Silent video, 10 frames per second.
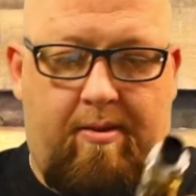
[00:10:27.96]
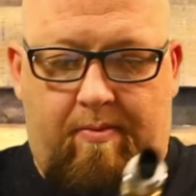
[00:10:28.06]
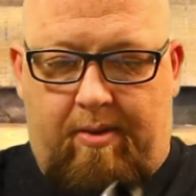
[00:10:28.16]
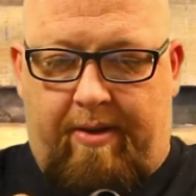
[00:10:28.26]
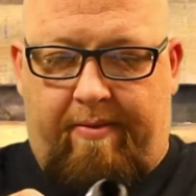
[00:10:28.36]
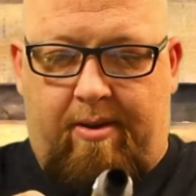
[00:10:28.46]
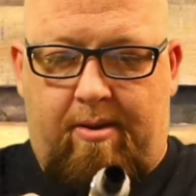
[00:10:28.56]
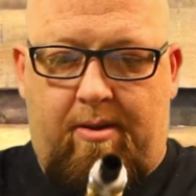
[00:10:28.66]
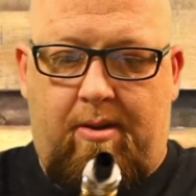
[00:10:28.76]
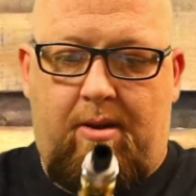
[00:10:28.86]
whatever.
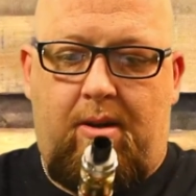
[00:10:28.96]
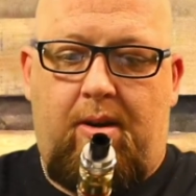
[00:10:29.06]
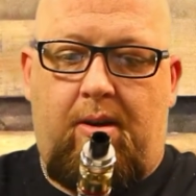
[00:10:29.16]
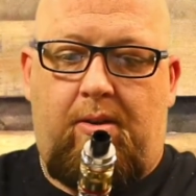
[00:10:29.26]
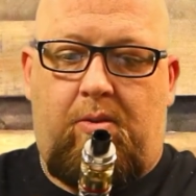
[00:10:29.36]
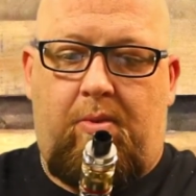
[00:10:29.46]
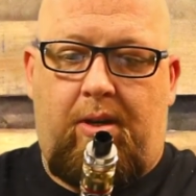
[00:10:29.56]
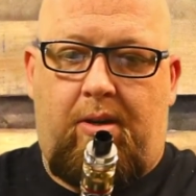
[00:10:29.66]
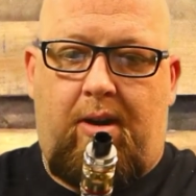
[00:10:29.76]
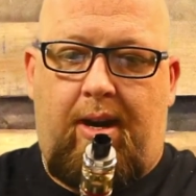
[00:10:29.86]
So we're
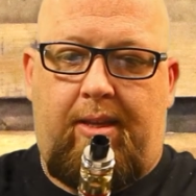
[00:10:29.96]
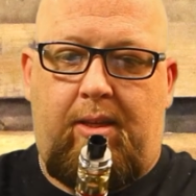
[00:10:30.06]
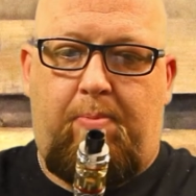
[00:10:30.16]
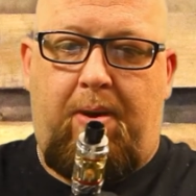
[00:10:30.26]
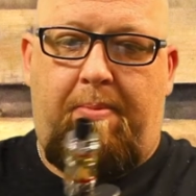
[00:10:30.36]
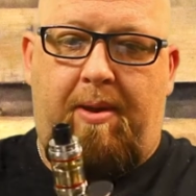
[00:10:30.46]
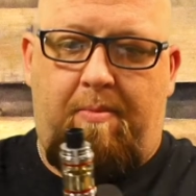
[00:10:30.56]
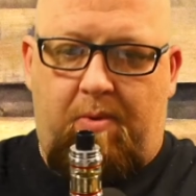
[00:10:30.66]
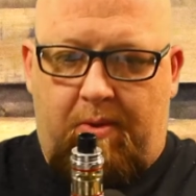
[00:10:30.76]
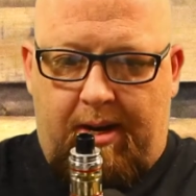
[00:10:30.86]
going to crank this puppy
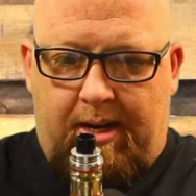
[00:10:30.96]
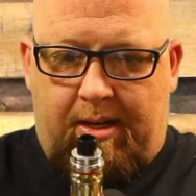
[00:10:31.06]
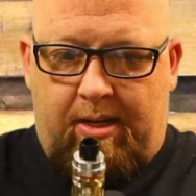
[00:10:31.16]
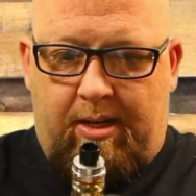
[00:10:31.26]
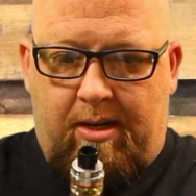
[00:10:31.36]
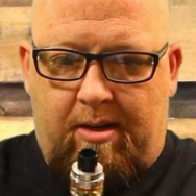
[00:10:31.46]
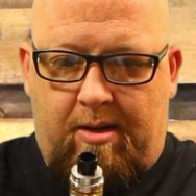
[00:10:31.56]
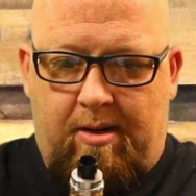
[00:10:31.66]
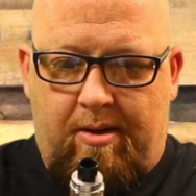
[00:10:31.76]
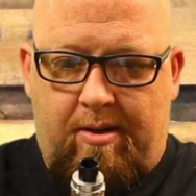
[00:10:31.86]
up. What do I got in here?
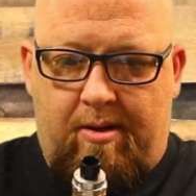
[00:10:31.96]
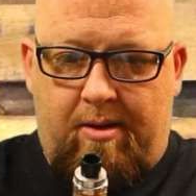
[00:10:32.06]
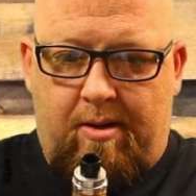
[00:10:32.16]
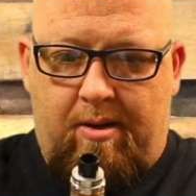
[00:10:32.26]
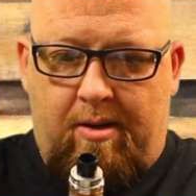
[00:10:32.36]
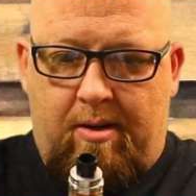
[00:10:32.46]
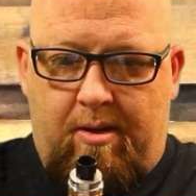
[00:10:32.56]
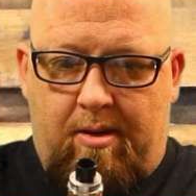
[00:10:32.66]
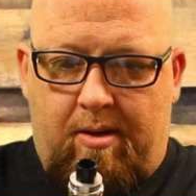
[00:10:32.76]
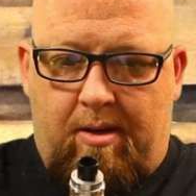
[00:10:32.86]

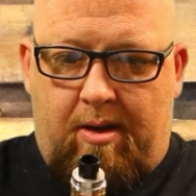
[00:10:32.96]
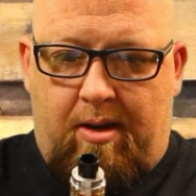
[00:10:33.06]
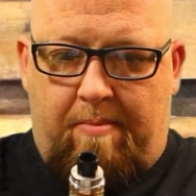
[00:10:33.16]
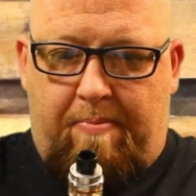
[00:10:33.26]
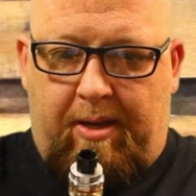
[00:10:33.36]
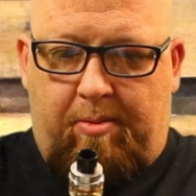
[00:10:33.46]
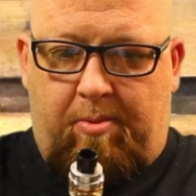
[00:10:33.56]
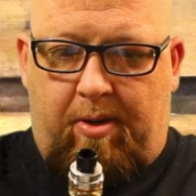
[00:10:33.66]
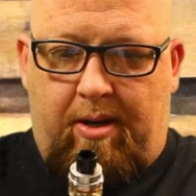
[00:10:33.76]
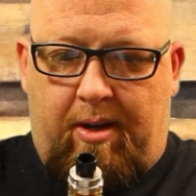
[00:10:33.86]
Best
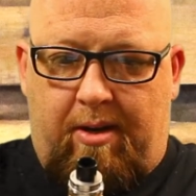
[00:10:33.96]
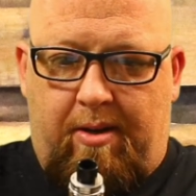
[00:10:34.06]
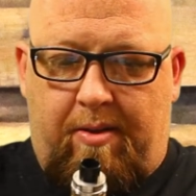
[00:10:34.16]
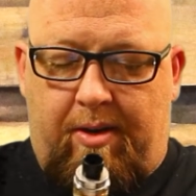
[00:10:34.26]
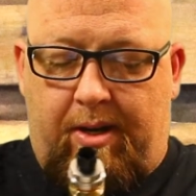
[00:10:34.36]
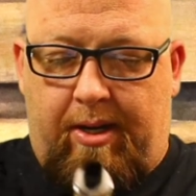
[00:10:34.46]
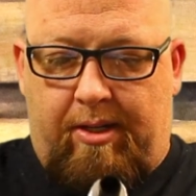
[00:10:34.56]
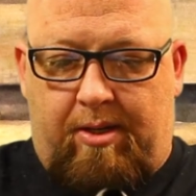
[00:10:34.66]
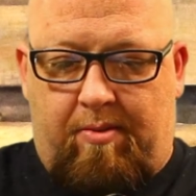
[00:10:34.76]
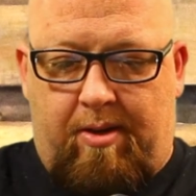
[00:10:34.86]
between 130
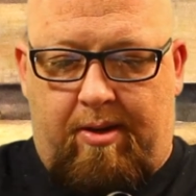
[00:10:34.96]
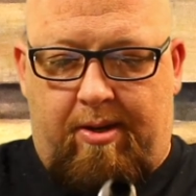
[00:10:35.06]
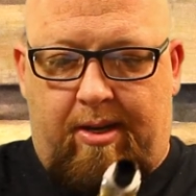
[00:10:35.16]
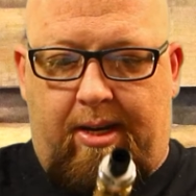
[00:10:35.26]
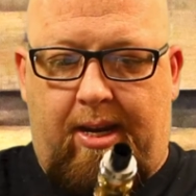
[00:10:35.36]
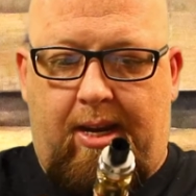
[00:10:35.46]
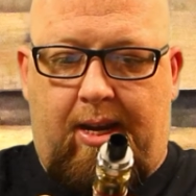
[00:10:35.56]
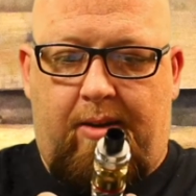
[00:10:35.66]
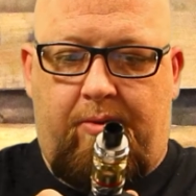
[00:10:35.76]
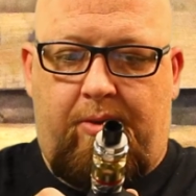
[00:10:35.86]
and 200. Yeah,
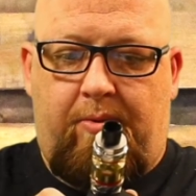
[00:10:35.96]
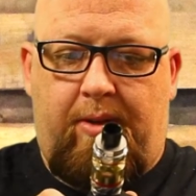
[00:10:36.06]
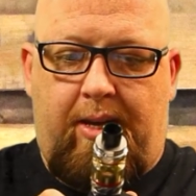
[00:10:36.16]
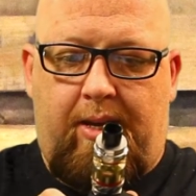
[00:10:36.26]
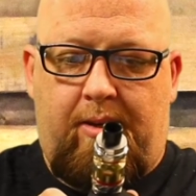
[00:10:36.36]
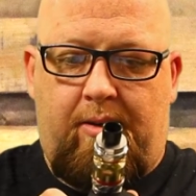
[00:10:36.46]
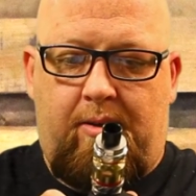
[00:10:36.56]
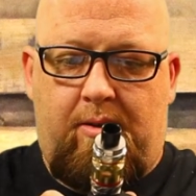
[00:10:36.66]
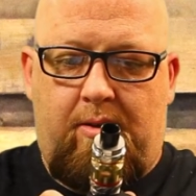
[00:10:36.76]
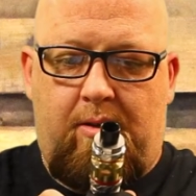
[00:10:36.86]
I don't do that.
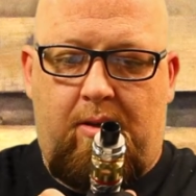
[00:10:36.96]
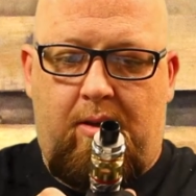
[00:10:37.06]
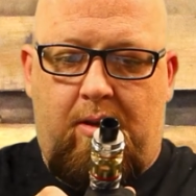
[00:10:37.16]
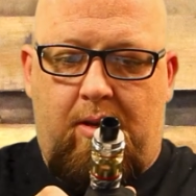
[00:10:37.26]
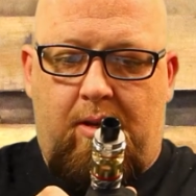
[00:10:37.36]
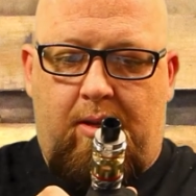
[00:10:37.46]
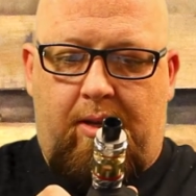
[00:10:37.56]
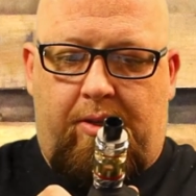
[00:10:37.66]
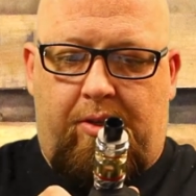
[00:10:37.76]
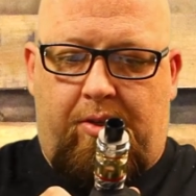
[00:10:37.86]

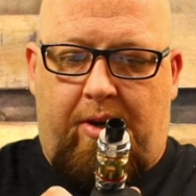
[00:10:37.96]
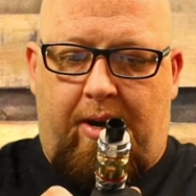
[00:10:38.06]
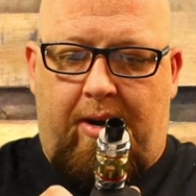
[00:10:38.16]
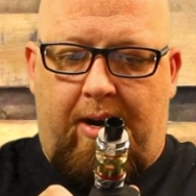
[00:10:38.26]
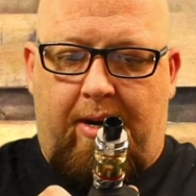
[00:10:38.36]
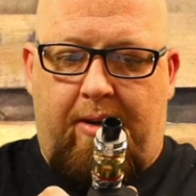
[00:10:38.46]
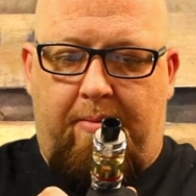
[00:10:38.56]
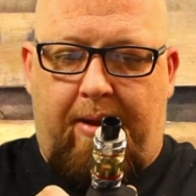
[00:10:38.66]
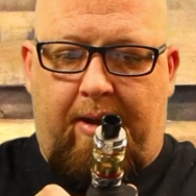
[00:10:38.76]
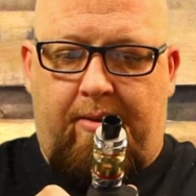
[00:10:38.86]
Let's just try her out at
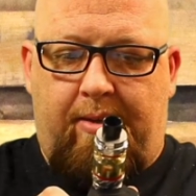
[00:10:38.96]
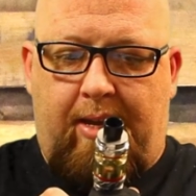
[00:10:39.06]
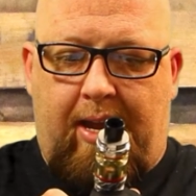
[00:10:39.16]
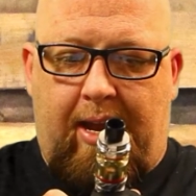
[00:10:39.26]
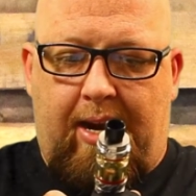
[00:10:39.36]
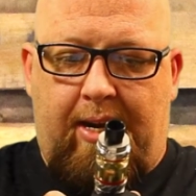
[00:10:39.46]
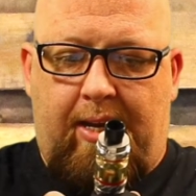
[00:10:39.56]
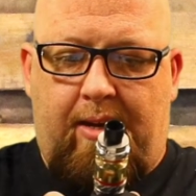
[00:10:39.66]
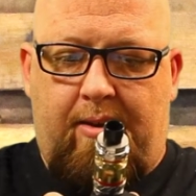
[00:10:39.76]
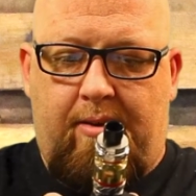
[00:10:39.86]
about
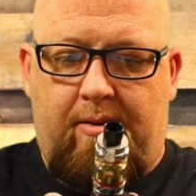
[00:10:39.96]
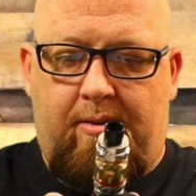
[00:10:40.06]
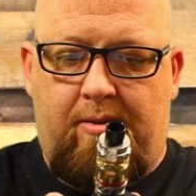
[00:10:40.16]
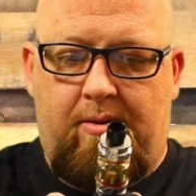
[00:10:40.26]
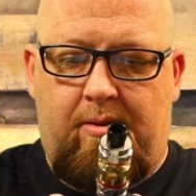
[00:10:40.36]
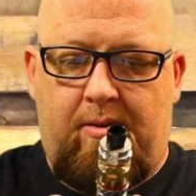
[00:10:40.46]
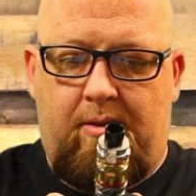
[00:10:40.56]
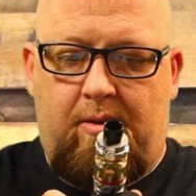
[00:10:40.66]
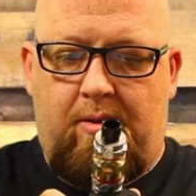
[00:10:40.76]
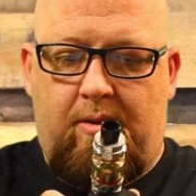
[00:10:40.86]
80.
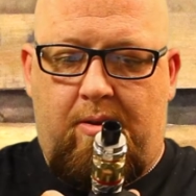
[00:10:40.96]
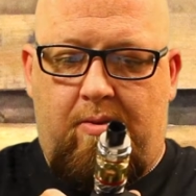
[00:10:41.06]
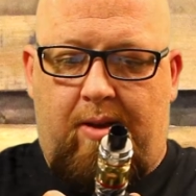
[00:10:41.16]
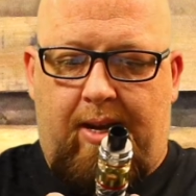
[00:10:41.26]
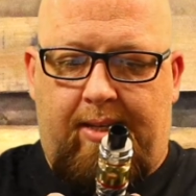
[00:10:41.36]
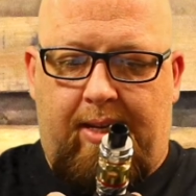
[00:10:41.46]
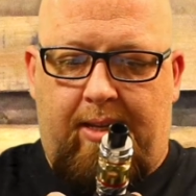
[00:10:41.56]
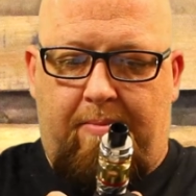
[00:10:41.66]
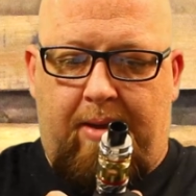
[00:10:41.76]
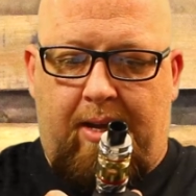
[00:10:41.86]
Well, I take
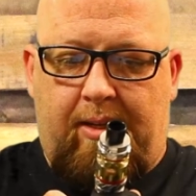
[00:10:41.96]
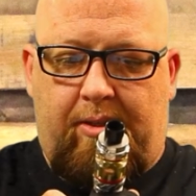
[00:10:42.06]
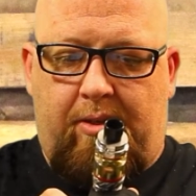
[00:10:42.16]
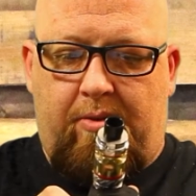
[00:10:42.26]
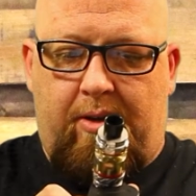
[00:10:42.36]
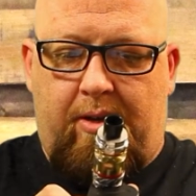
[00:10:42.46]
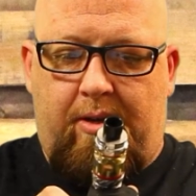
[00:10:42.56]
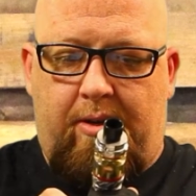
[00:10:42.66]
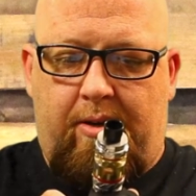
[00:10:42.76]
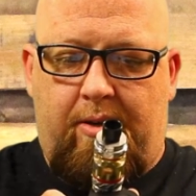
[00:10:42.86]
that back. Let's do her at
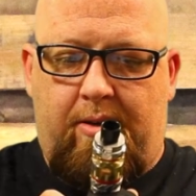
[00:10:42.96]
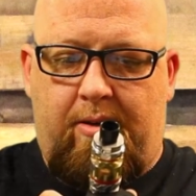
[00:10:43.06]
100.